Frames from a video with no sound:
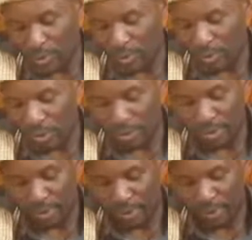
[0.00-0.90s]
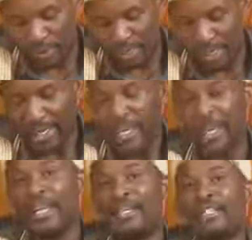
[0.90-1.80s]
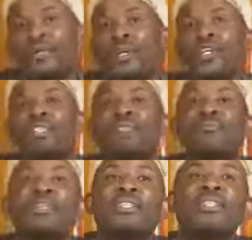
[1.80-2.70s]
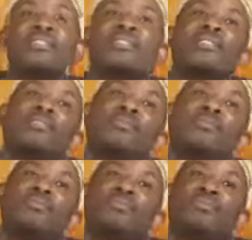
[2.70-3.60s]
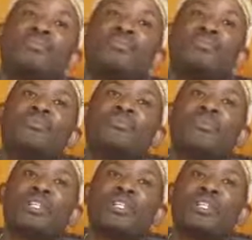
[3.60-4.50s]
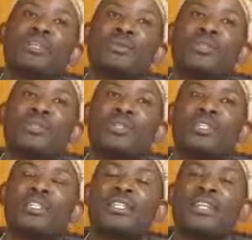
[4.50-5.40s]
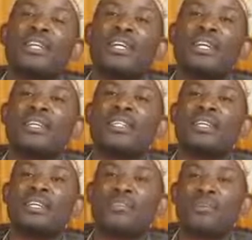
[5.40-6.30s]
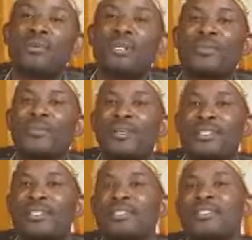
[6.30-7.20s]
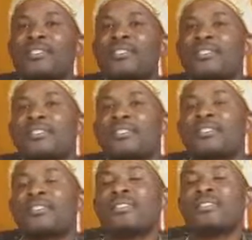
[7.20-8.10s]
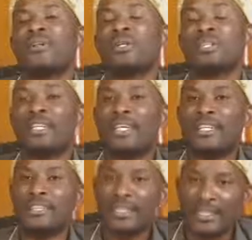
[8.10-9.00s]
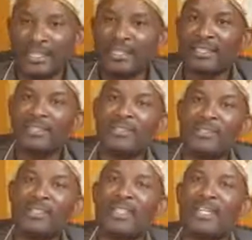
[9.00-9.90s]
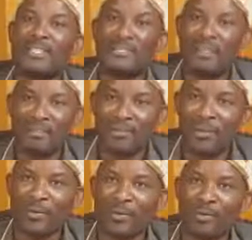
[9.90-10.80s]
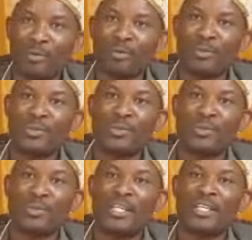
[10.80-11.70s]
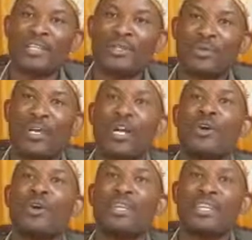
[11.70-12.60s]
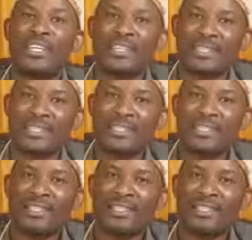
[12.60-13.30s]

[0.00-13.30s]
good people, and we're simply preaching the good news as everyone was ordained, or as everyone was purposed to do that. We are all kings